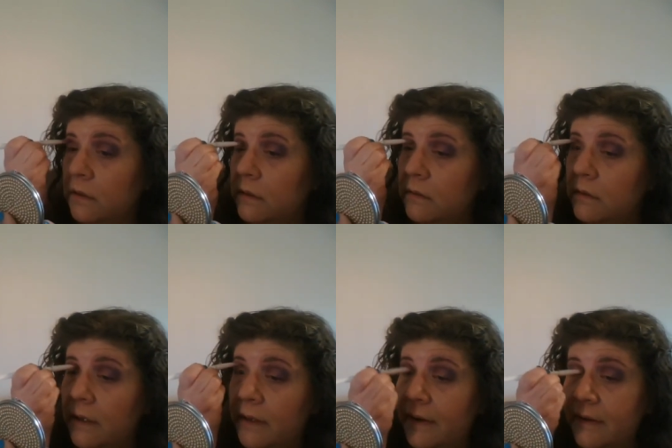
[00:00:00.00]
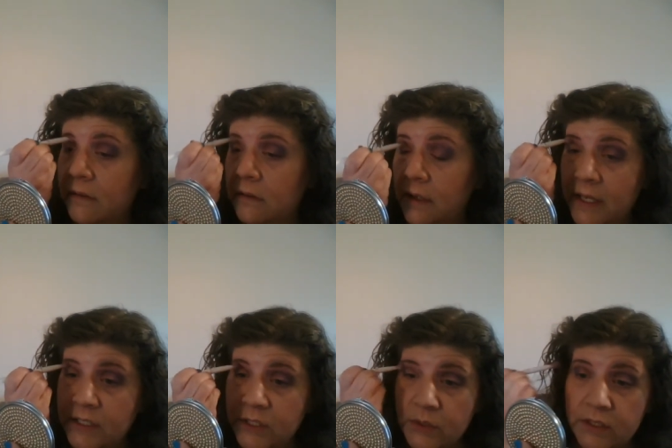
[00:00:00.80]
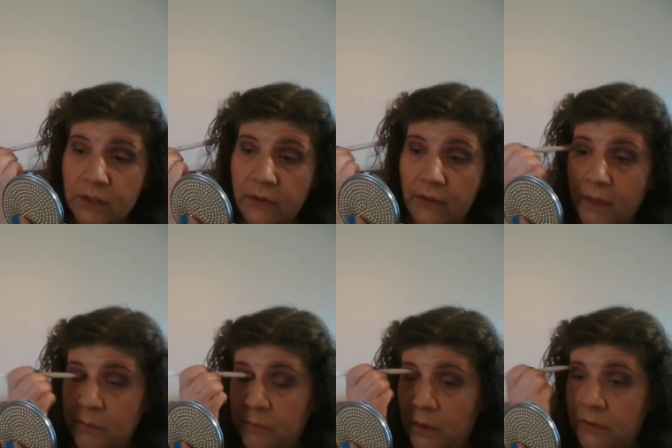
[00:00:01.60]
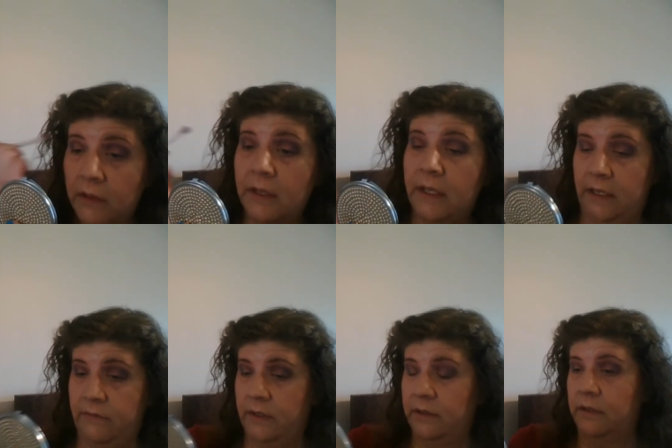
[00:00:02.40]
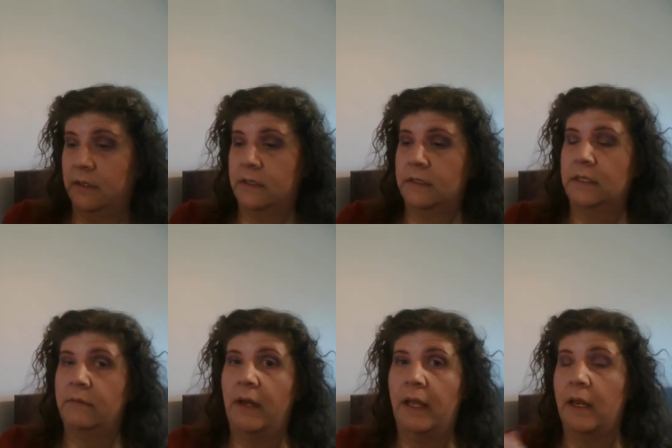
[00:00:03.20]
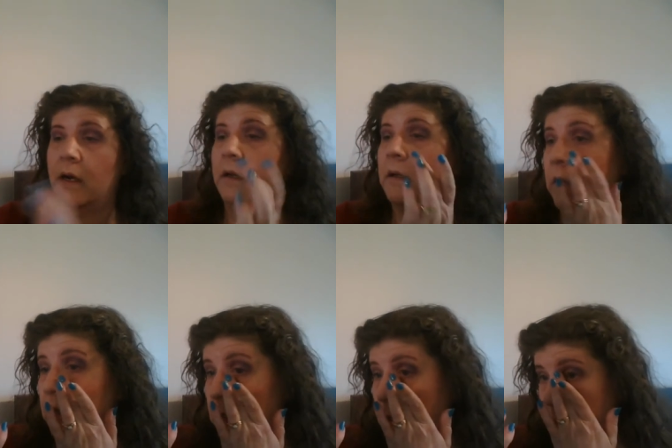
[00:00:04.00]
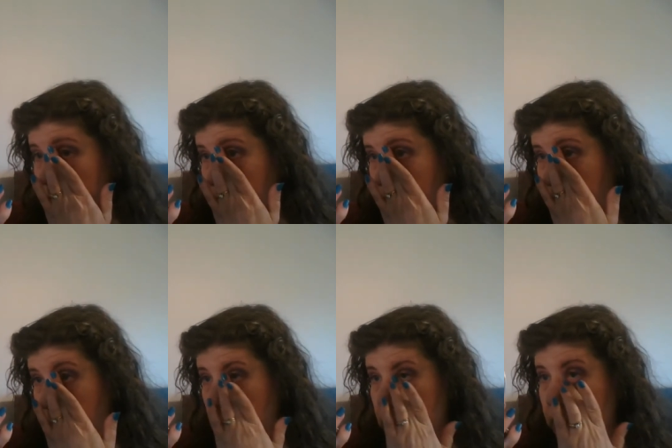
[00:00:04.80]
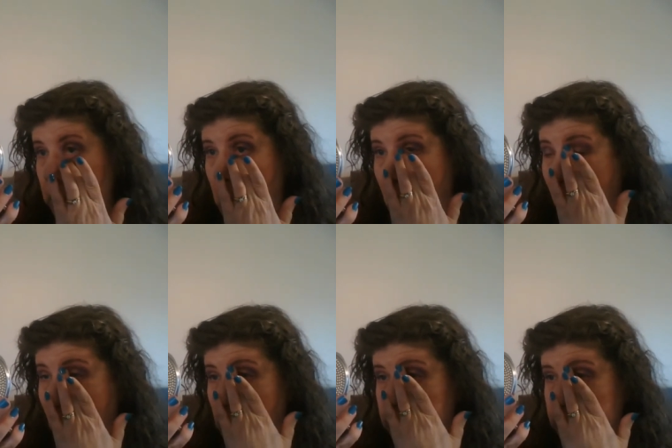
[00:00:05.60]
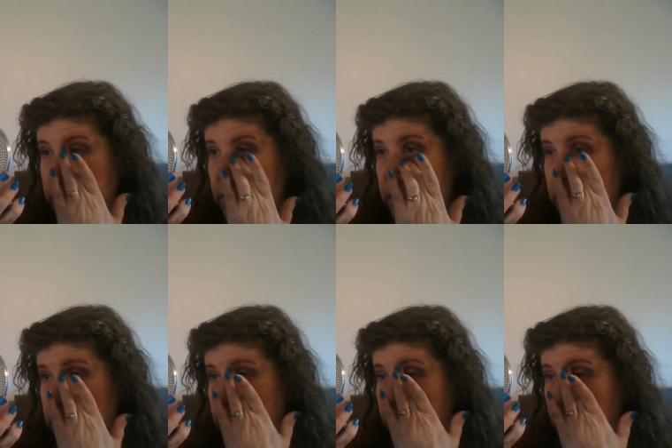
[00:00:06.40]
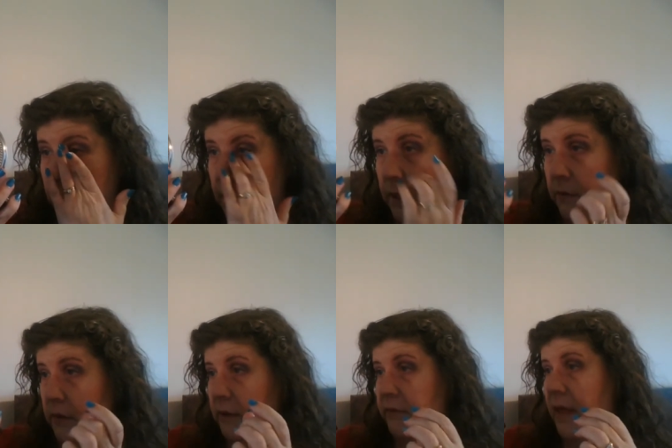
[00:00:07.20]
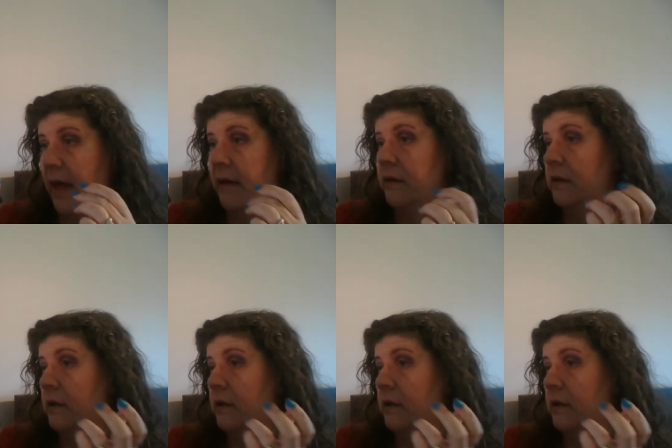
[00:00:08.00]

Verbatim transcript: Okay, and do it so that they both look even. And see right here, it's coming over. So just use your finger and get rid of that.